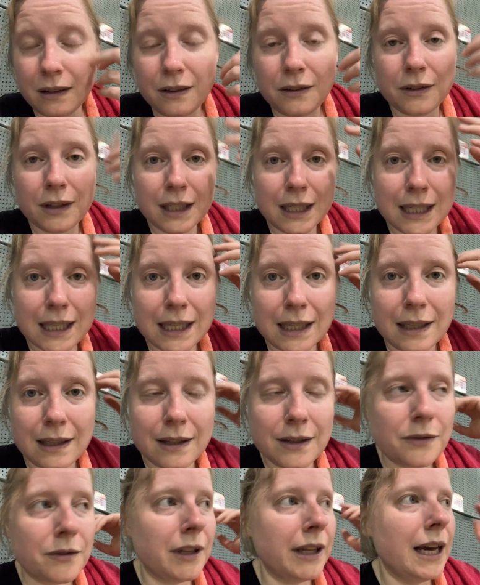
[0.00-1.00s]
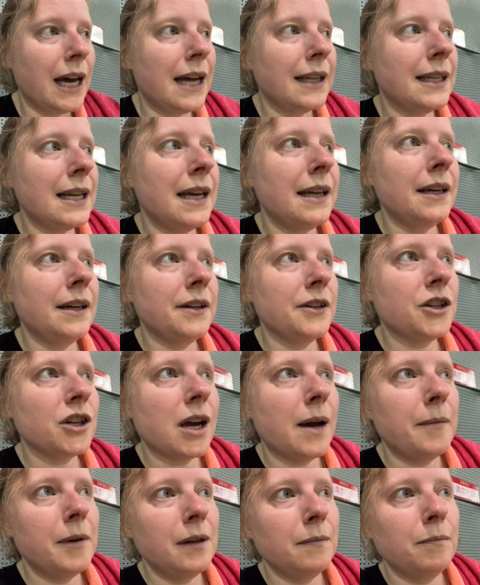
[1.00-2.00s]
You can see it's a really hot day here in
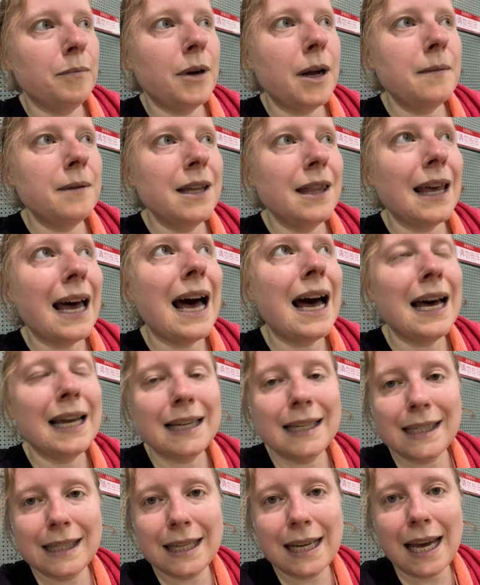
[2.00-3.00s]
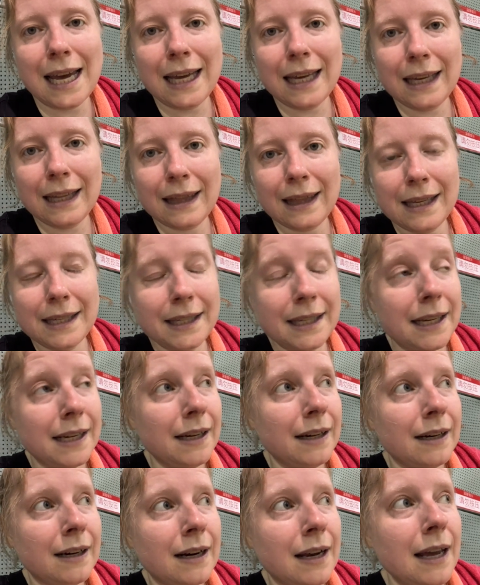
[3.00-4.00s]
Xiamen, probably the hottest day this
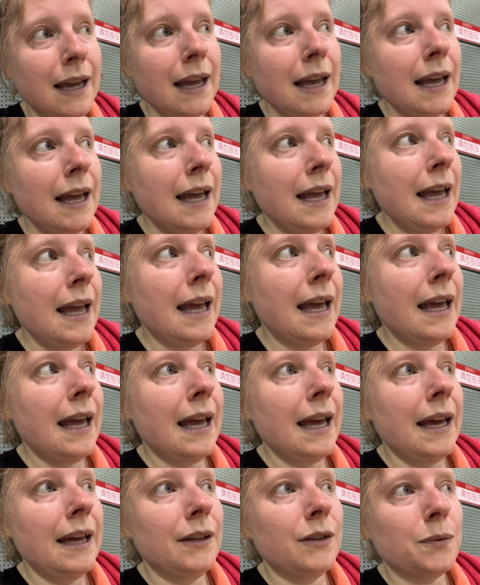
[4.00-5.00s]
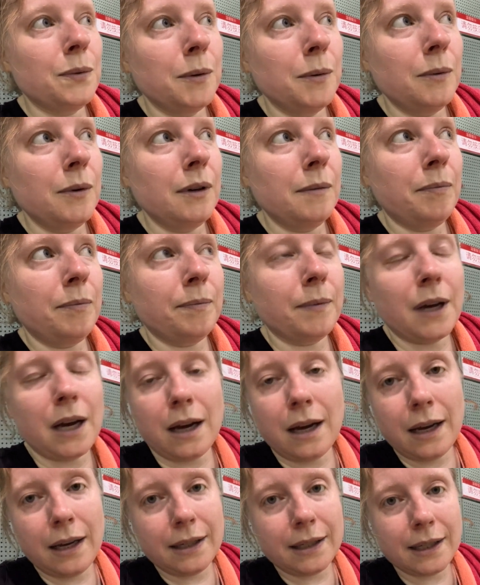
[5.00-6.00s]
year. And we were
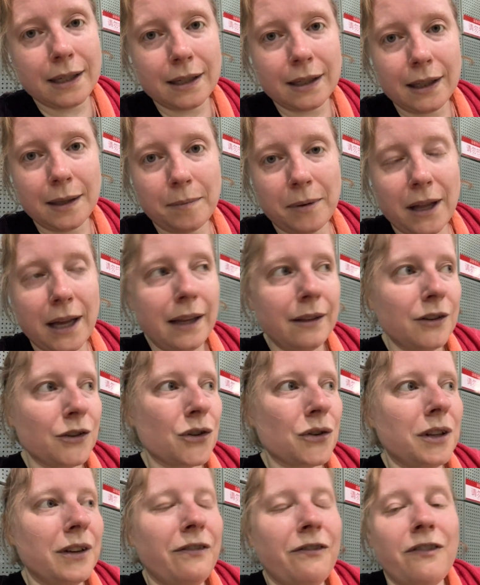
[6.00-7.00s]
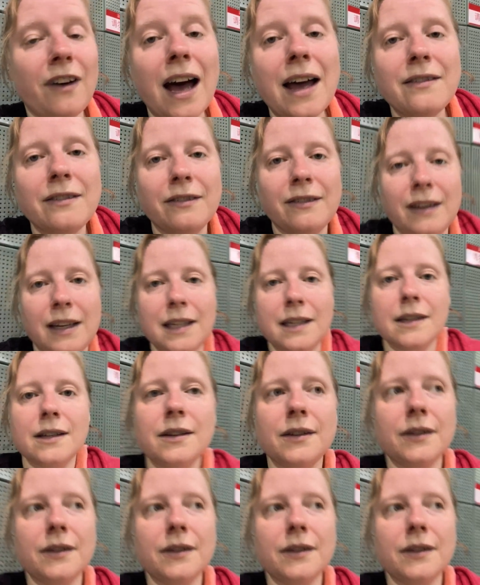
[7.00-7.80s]
constantly playing. There's only five of us.